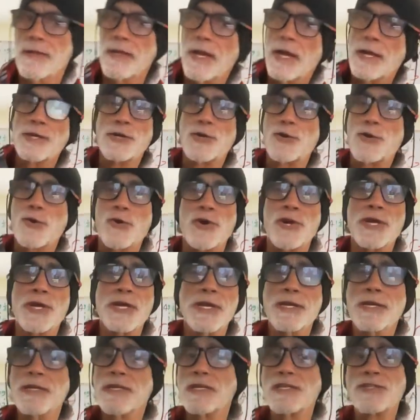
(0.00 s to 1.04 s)
And
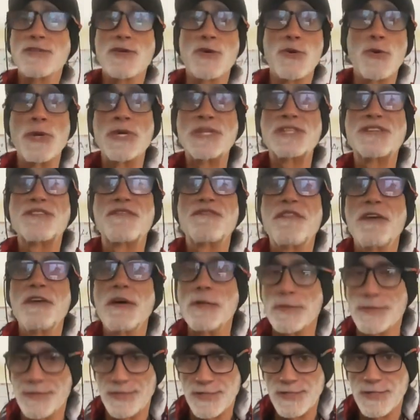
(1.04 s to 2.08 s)
green has always
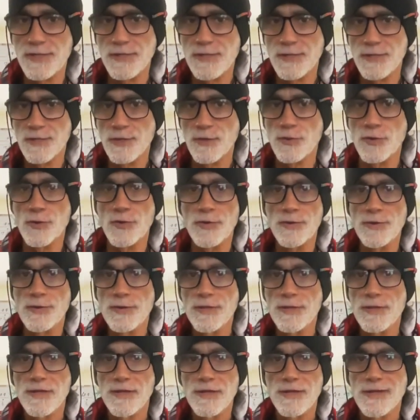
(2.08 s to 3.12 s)
felt
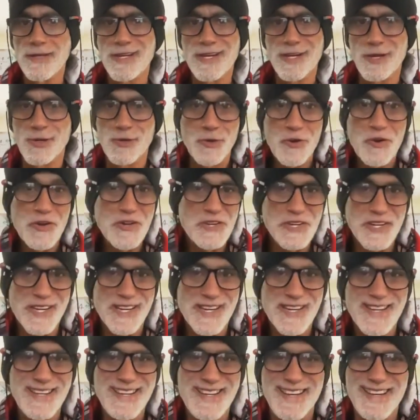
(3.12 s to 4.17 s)

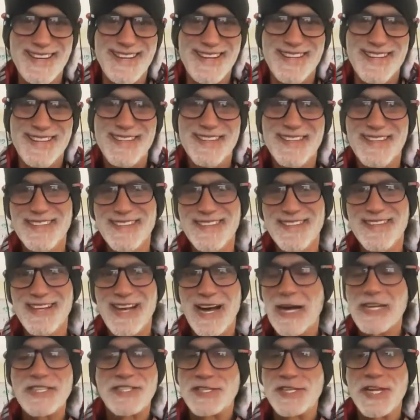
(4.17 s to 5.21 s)
green.
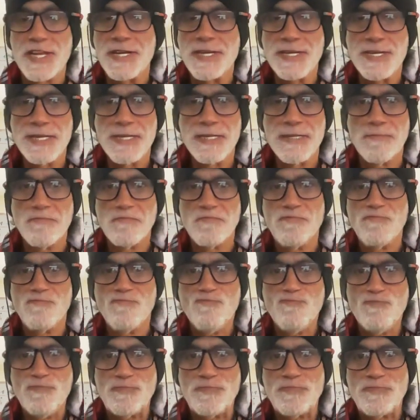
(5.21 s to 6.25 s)
C
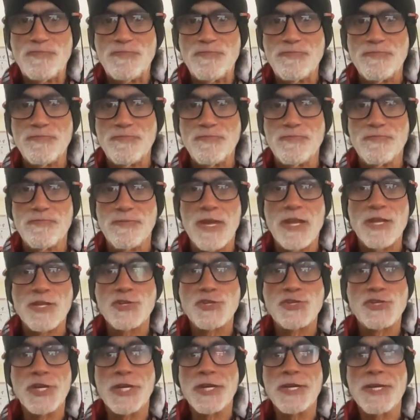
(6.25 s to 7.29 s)
and
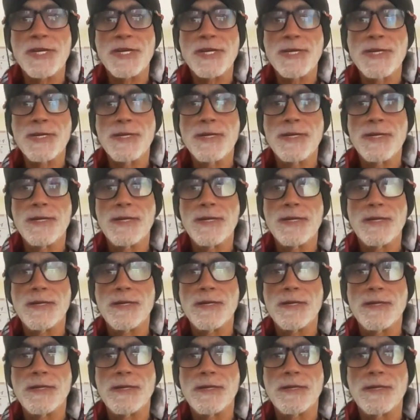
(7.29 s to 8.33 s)
G
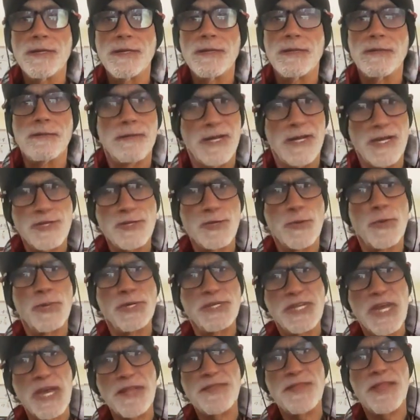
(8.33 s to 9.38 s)
has
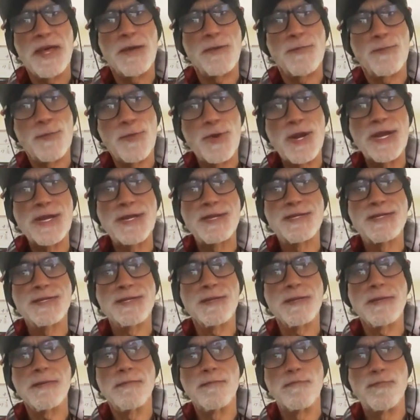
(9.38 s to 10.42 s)
always had that
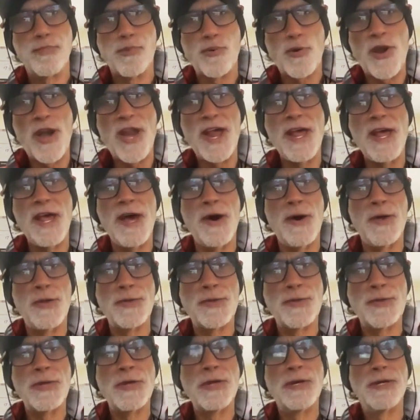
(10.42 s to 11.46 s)
red,
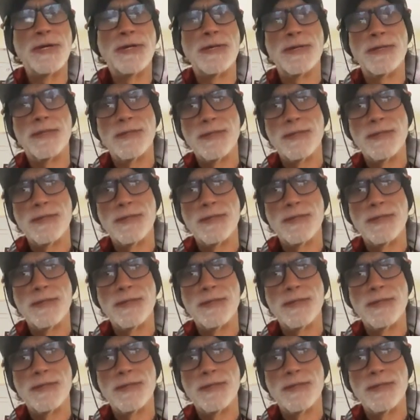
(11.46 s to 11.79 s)
brown.